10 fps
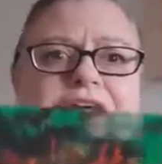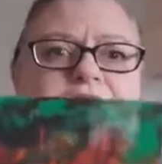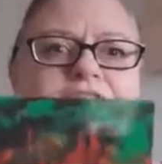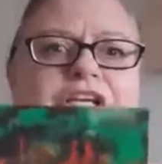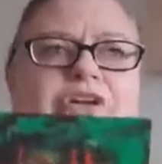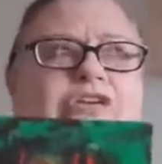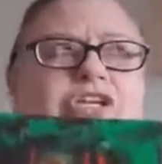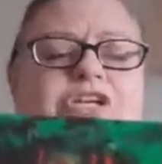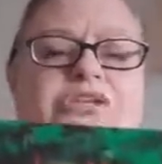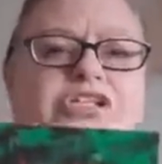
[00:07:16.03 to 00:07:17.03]
You know,
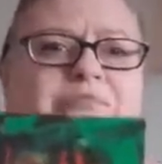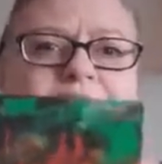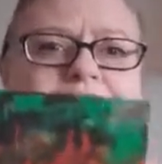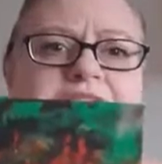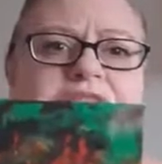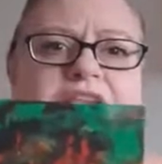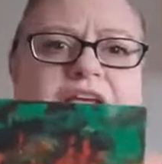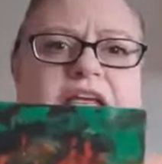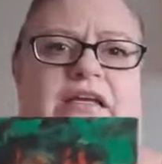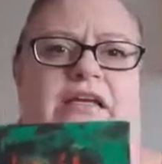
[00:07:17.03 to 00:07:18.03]
huge amounts of
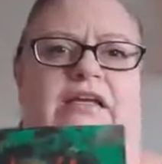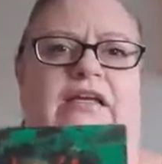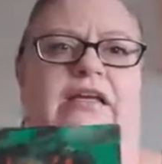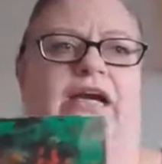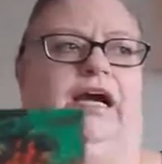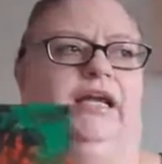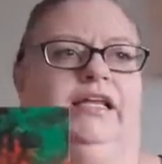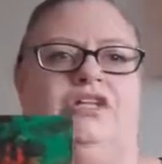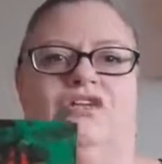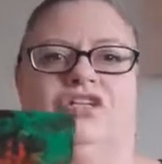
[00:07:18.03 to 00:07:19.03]
healing,
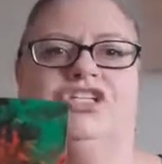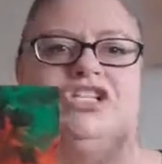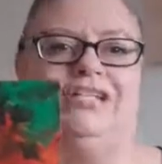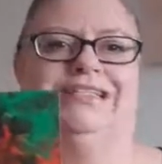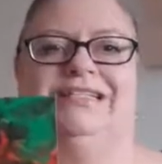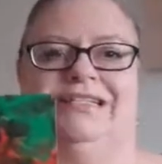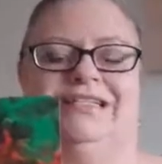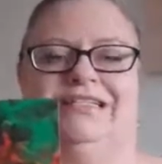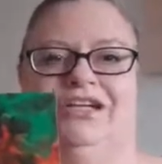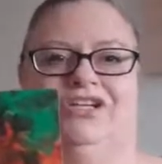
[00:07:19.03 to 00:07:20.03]
not just in
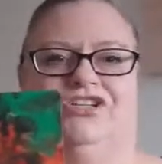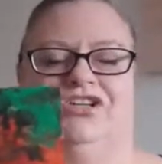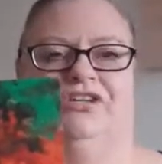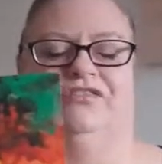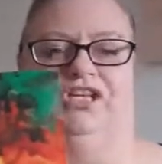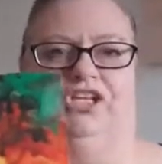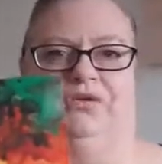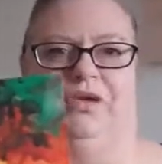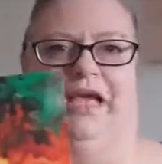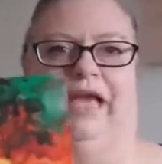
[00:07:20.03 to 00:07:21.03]
this country of the
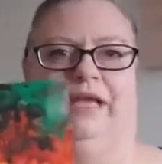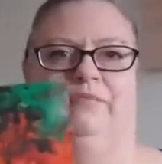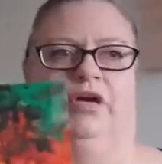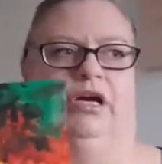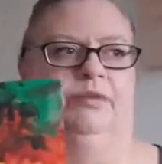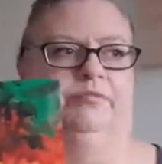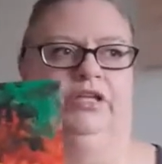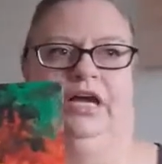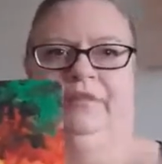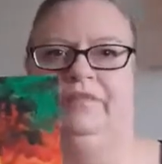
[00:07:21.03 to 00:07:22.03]
UK, but I'm
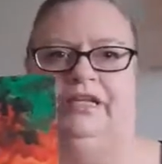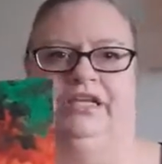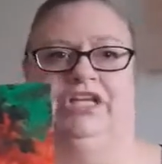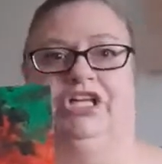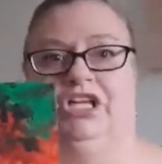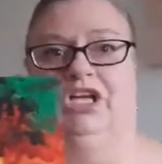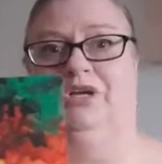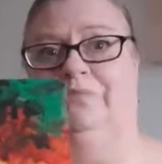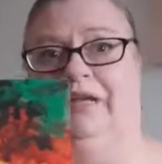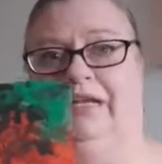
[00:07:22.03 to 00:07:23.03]
thinking
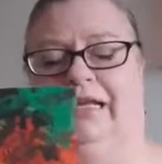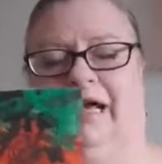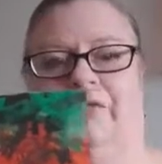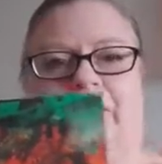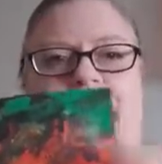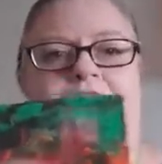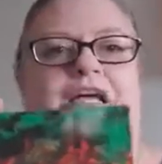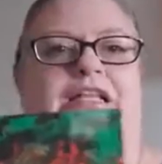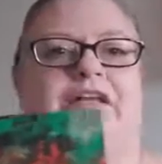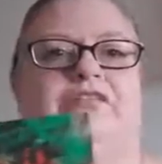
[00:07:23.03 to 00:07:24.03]
globally now.
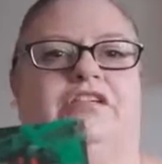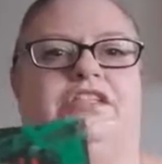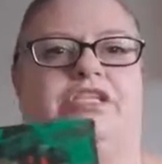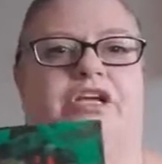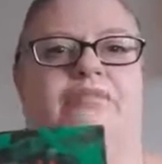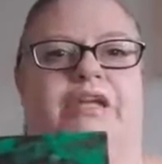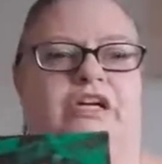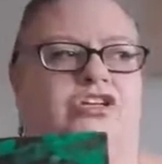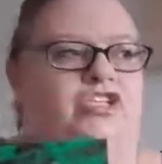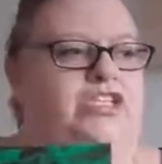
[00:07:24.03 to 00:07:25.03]
There are so many
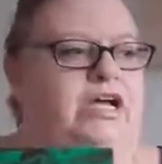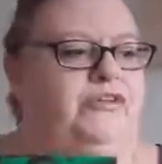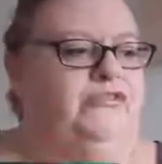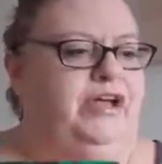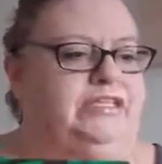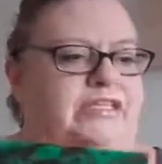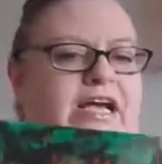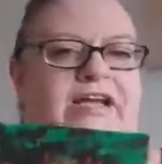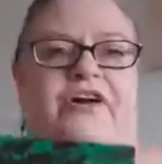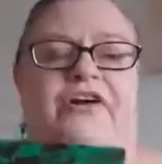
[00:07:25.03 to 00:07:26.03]
countries. I read
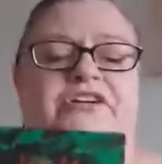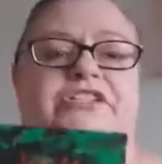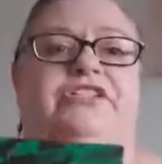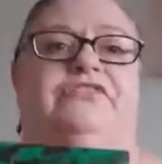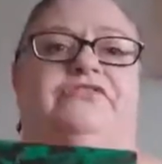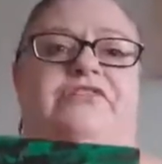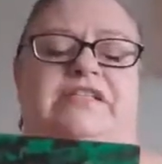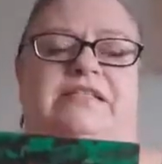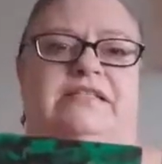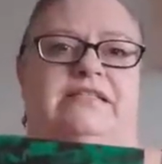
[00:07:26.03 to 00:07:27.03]
an article, for
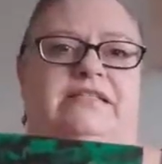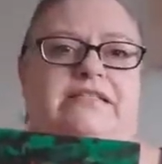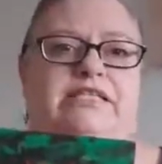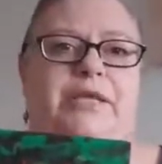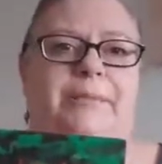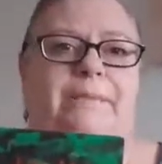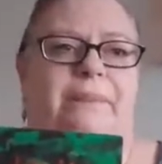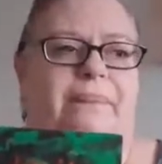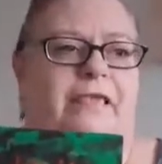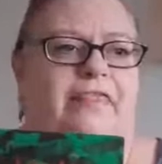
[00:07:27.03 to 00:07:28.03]
instance,
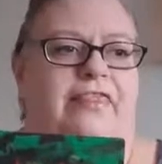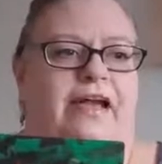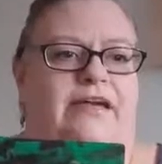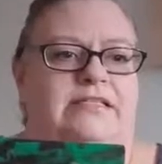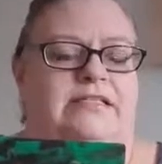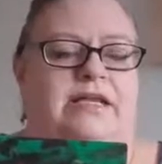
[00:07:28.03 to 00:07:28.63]
that